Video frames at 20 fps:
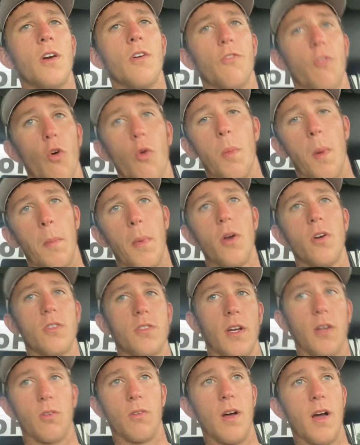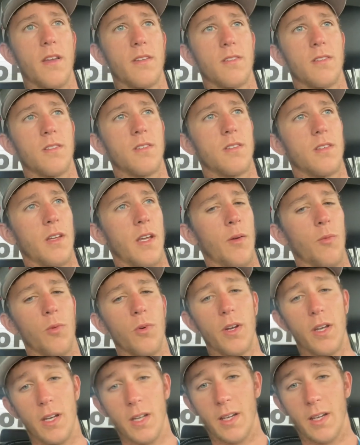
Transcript: for my motorcycle license, and we'll get